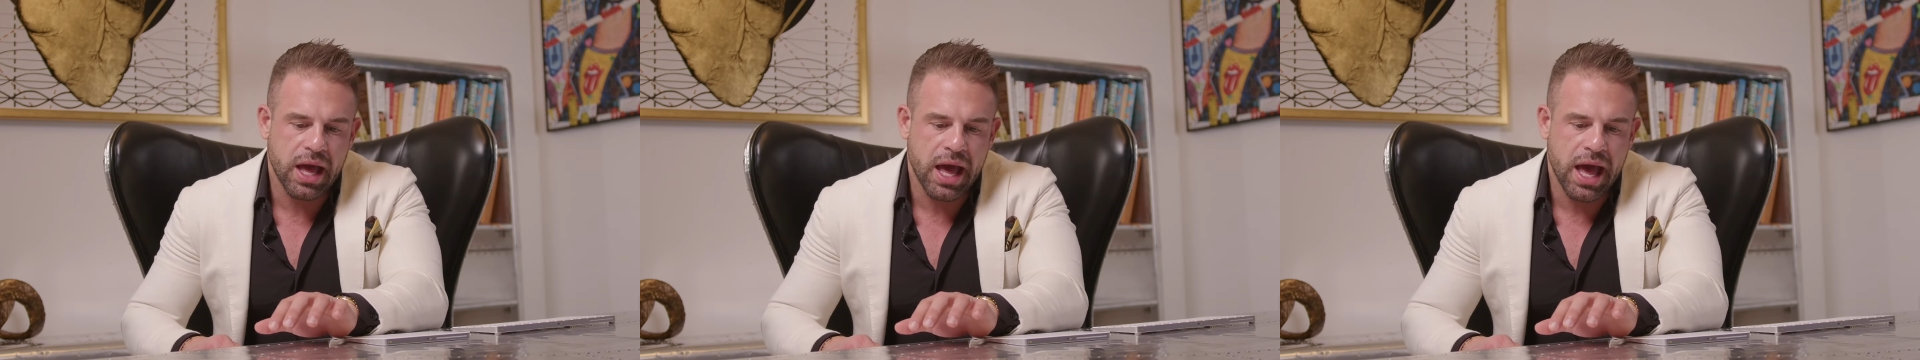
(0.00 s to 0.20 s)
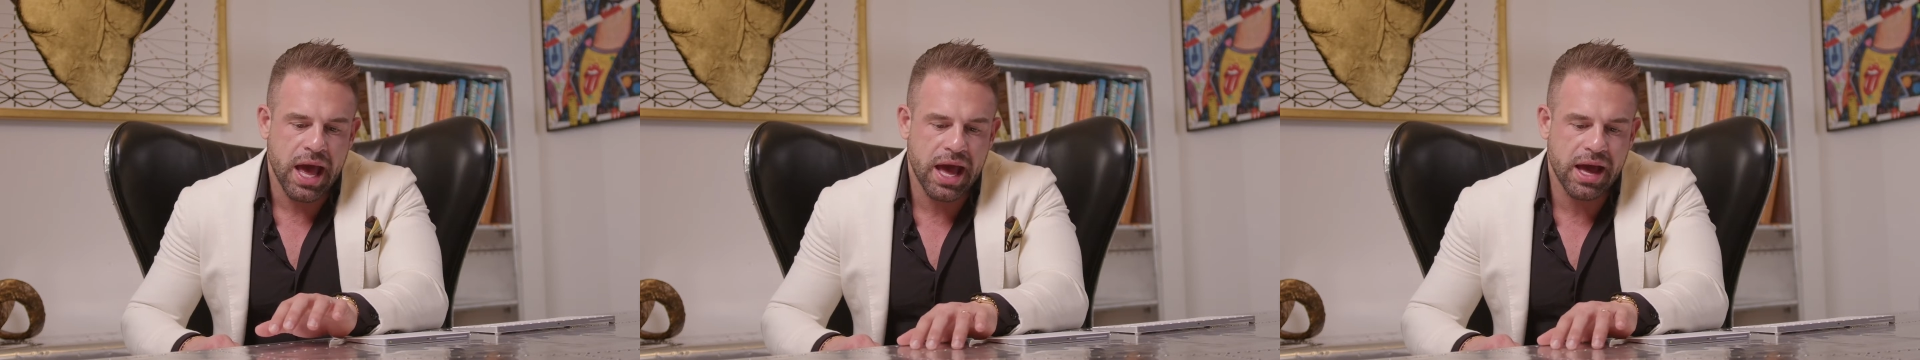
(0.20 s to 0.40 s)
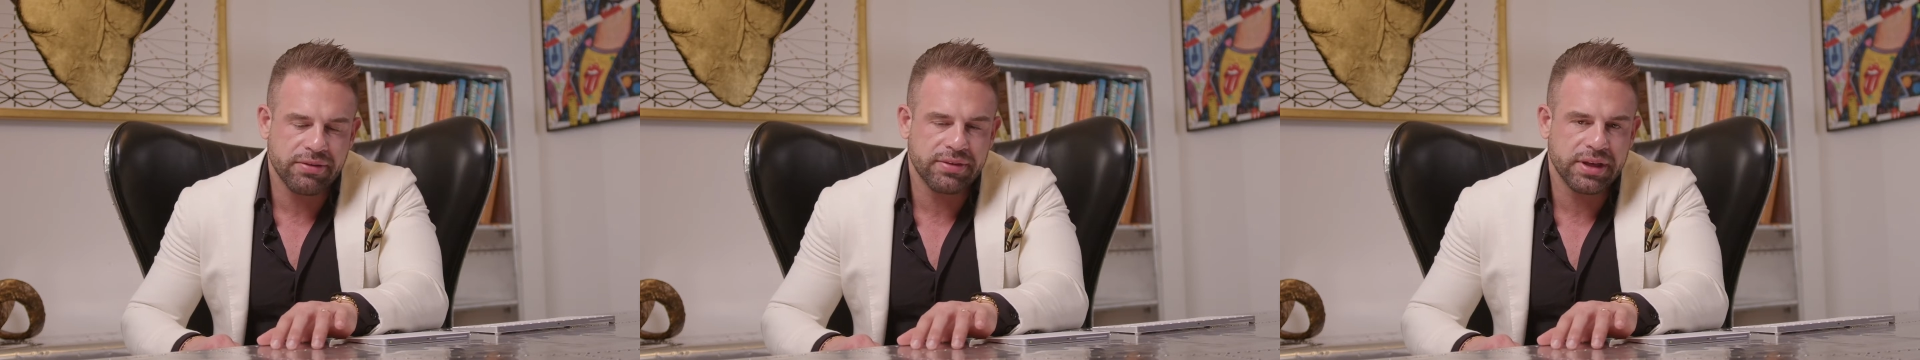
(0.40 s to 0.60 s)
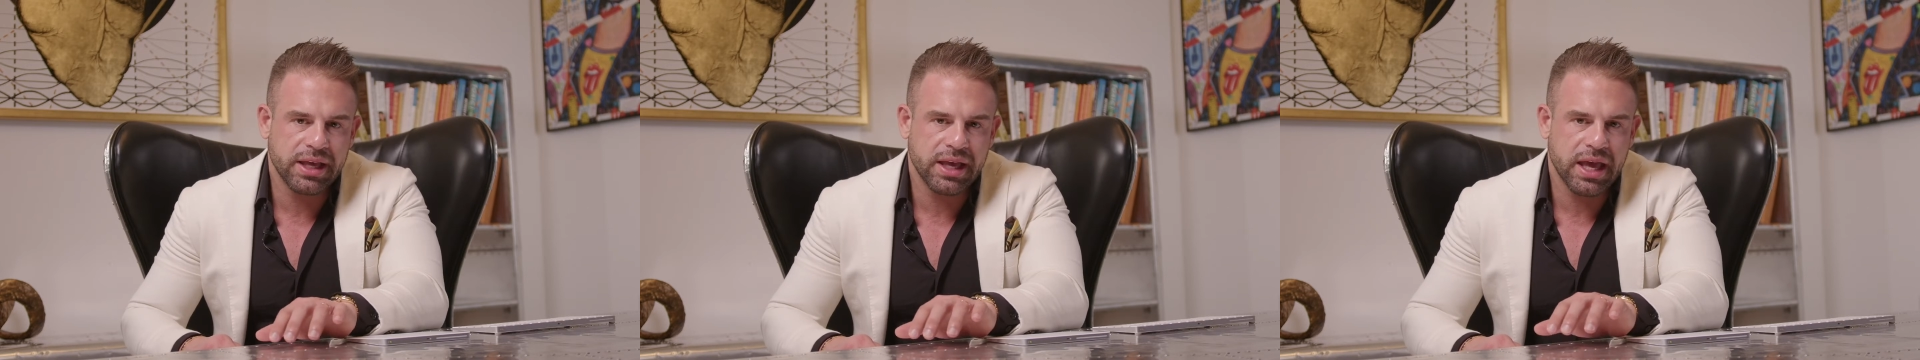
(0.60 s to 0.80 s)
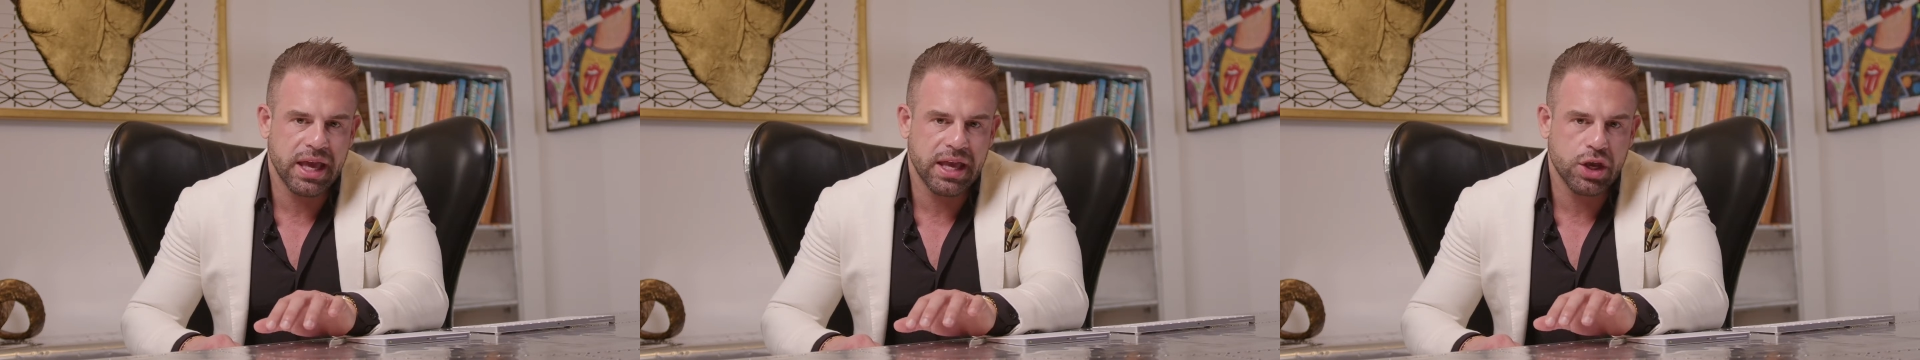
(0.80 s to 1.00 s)
having
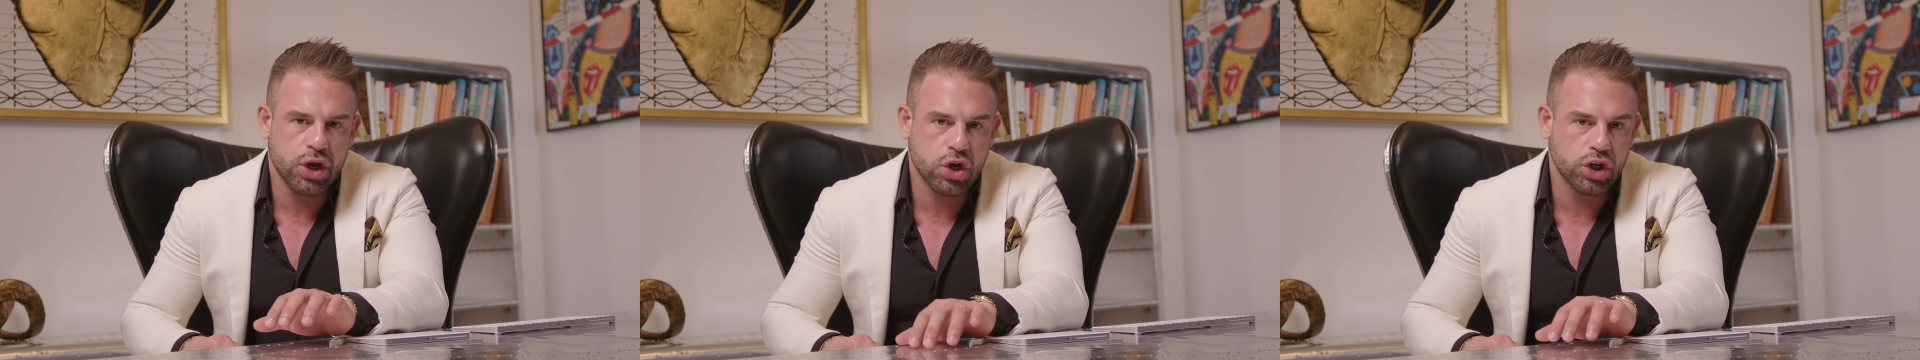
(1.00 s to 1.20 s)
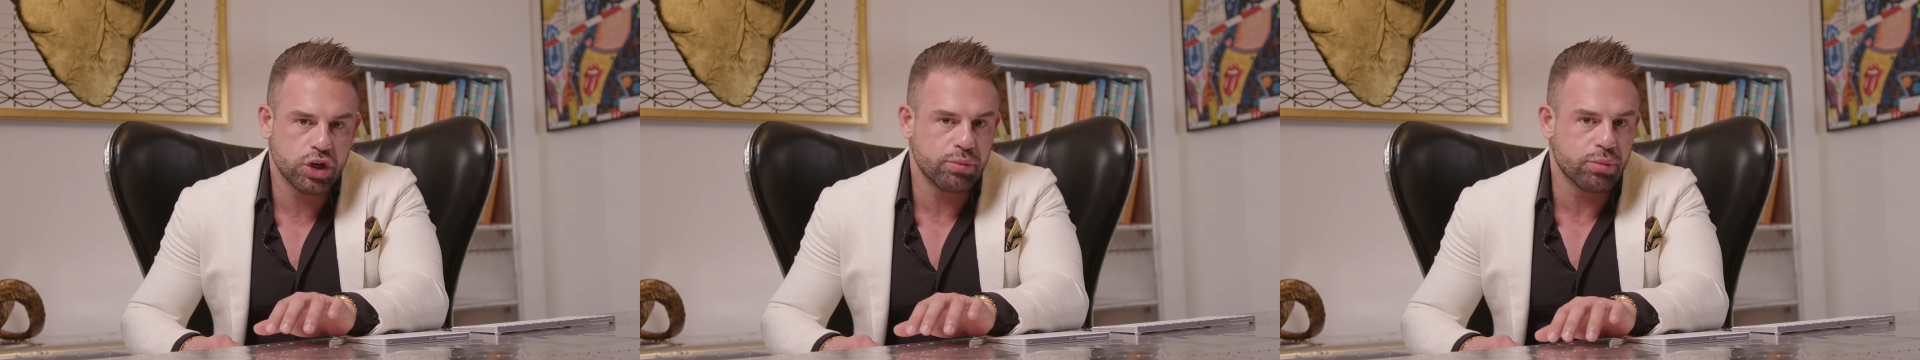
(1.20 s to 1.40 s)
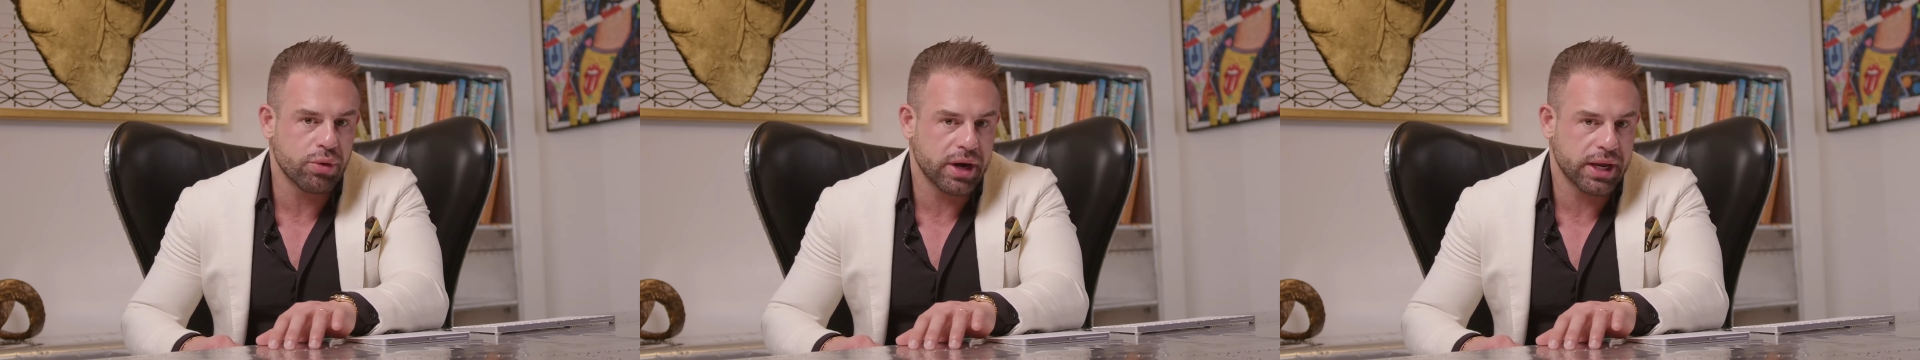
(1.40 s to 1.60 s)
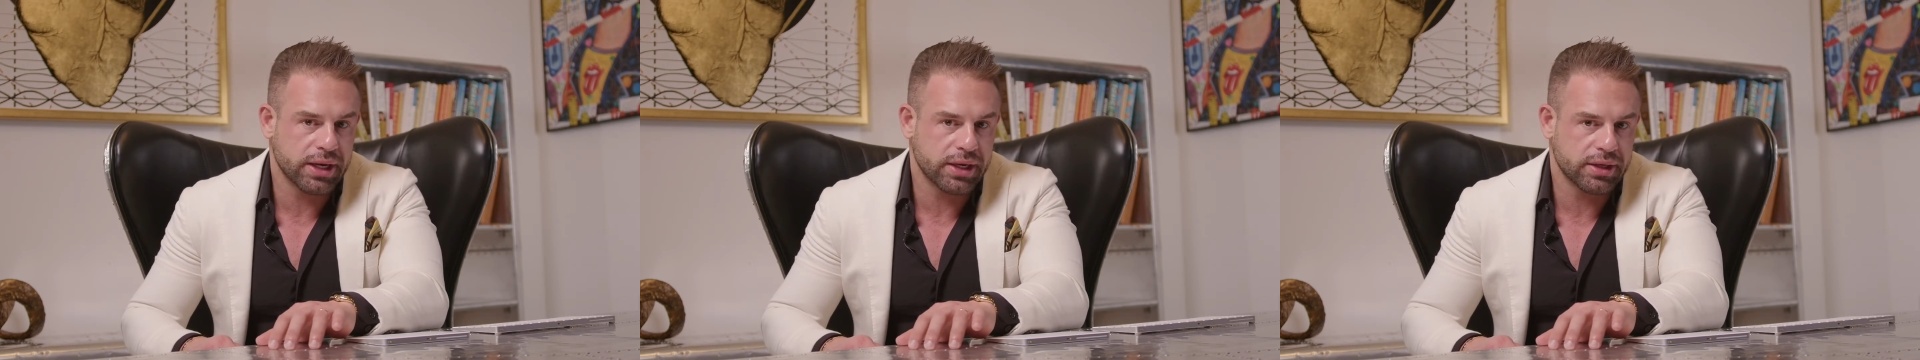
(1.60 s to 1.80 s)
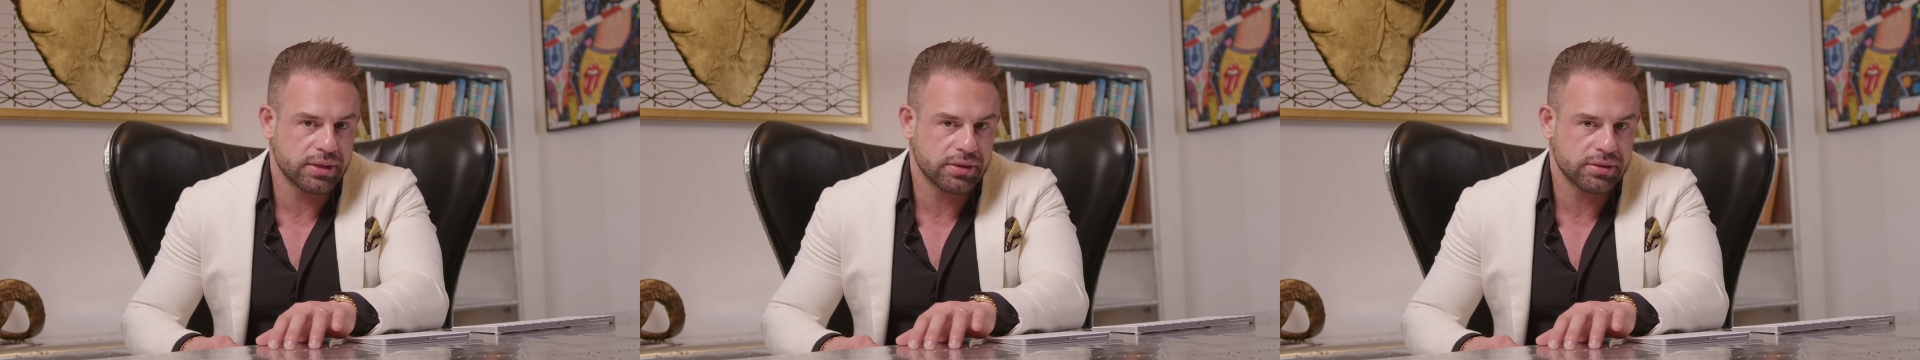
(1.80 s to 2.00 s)
a good brain,
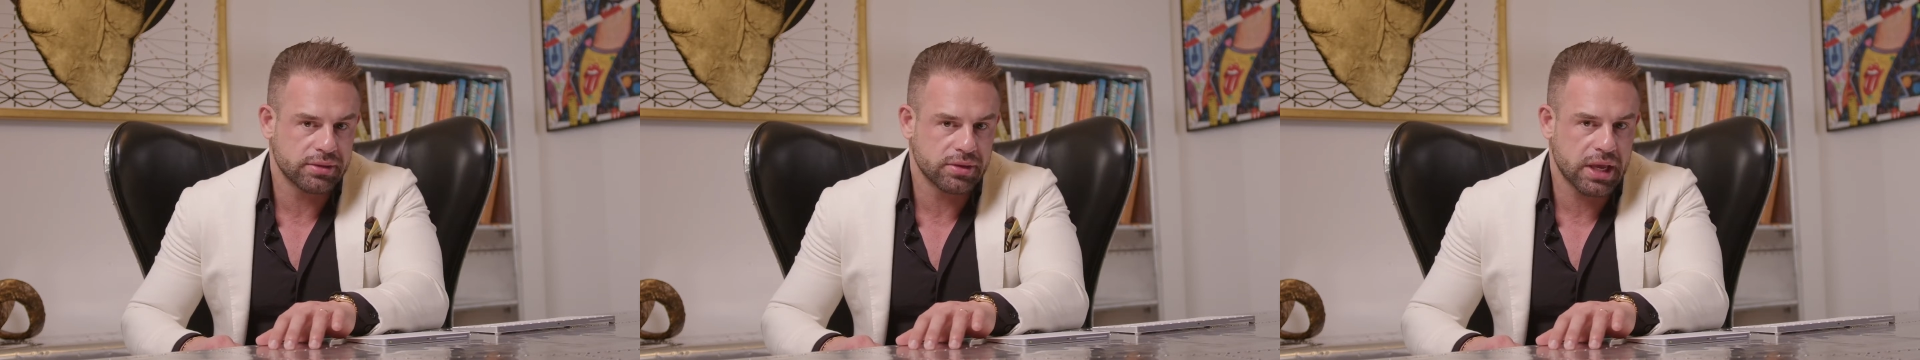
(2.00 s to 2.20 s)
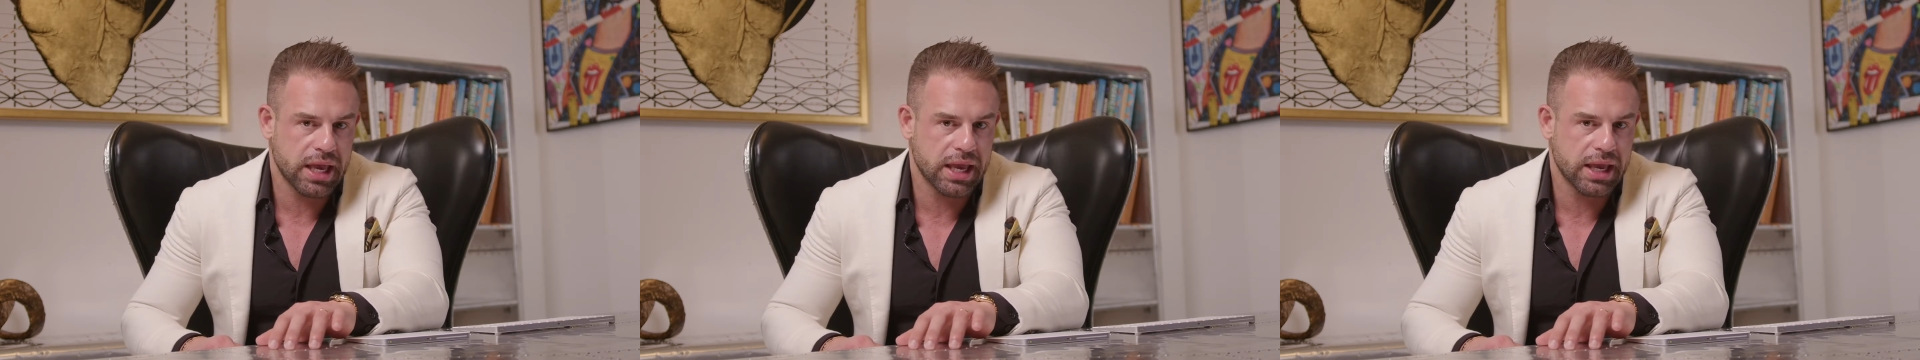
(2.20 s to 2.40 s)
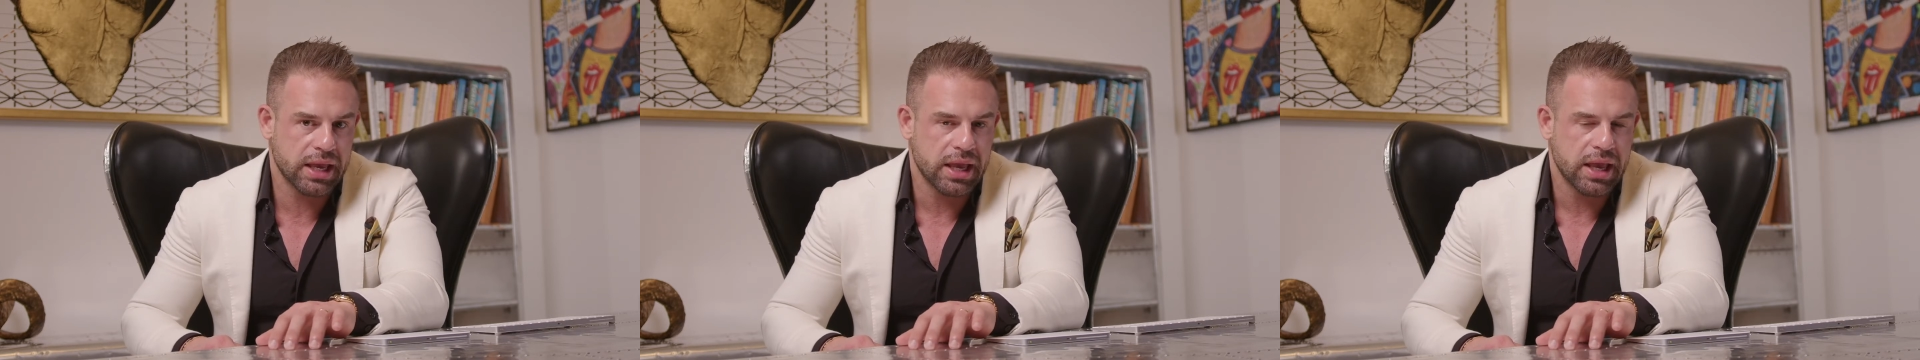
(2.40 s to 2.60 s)
okay?